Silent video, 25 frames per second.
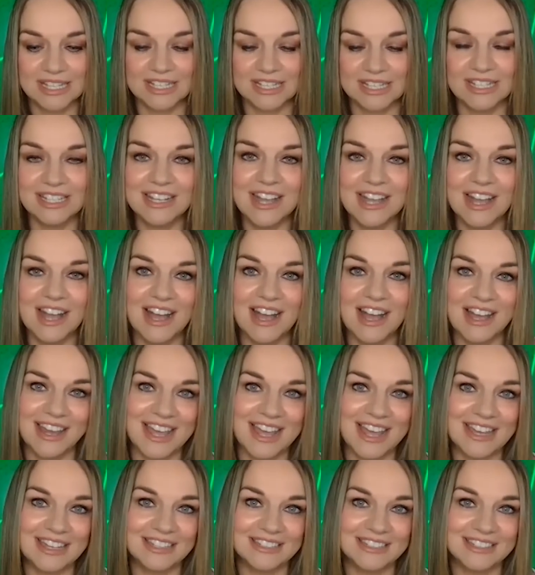Erling
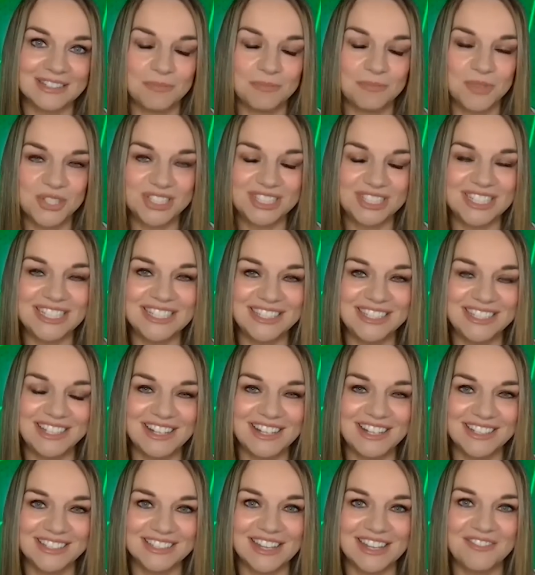Haaland, must he
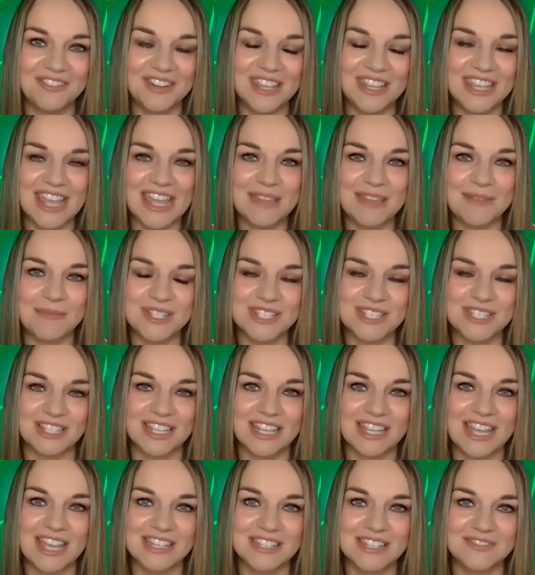start every game
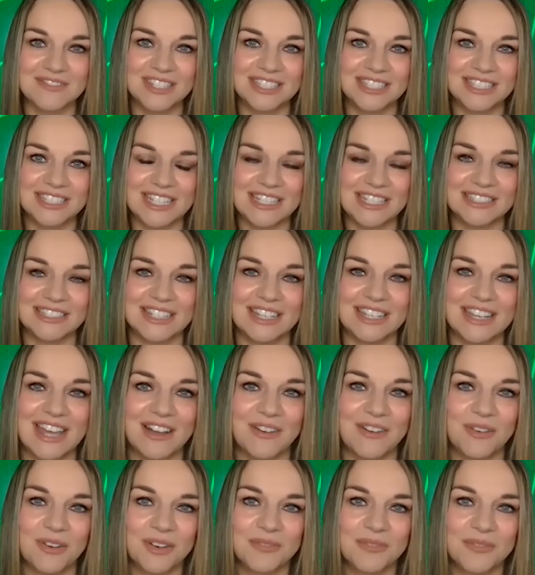until the end of the season
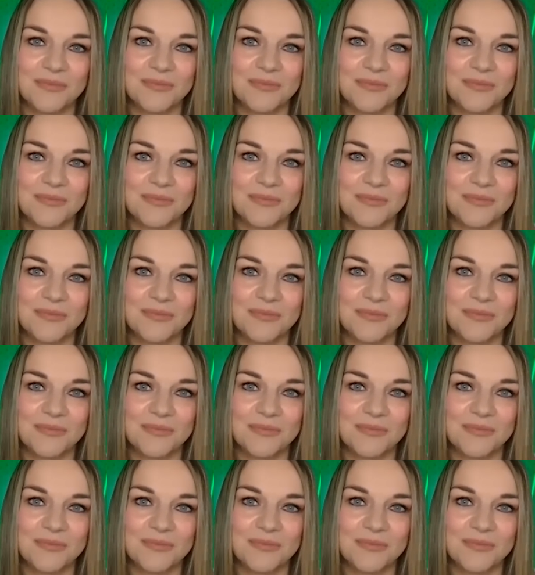now?